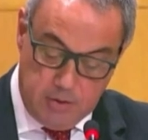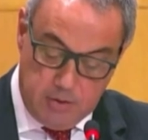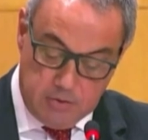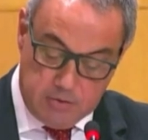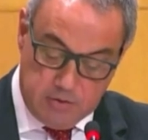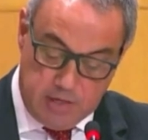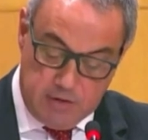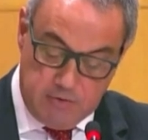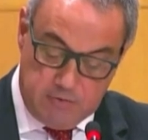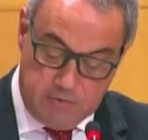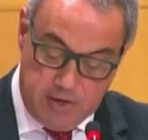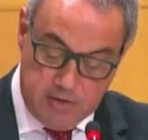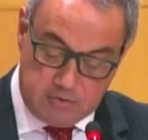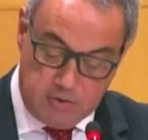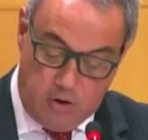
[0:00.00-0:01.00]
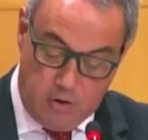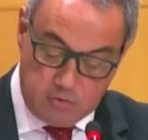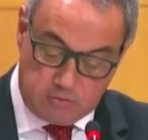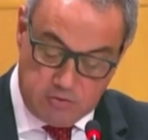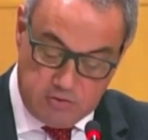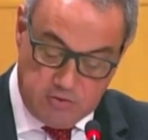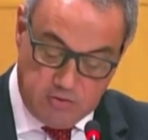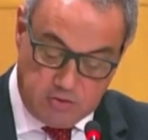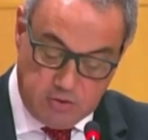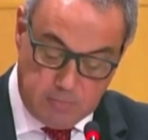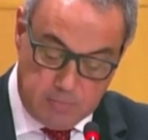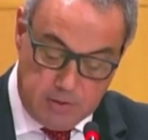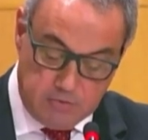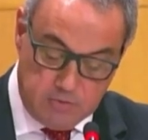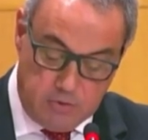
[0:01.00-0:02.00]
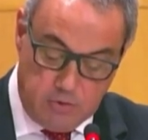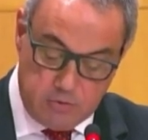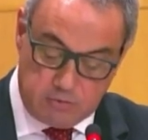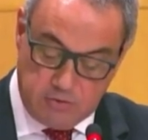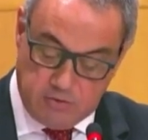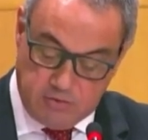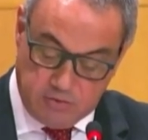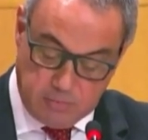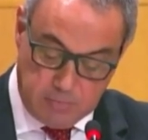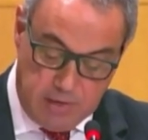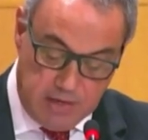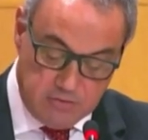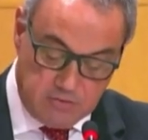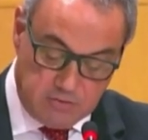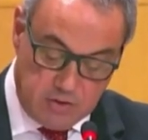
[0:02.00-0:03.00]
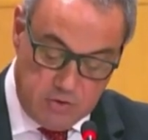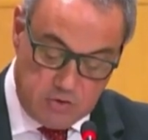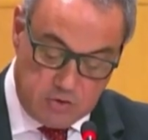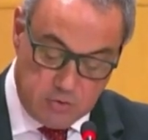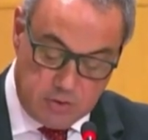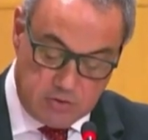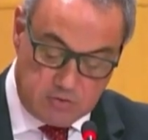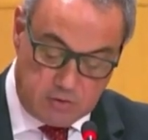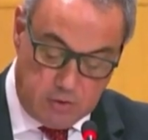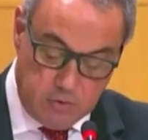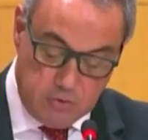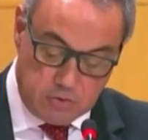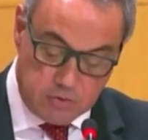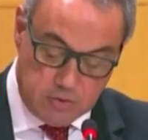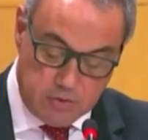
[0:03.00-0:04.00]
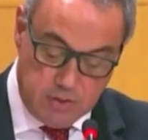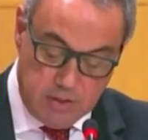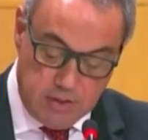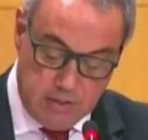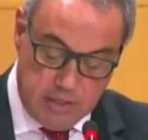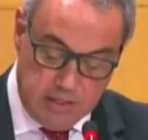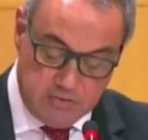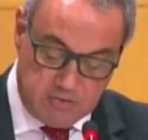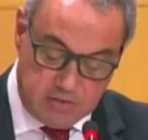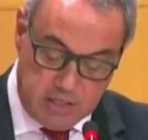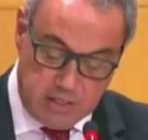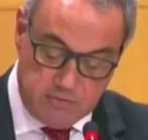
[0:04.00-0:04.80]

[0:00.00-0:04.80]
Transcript: to then face ostracism and social exclusion instead of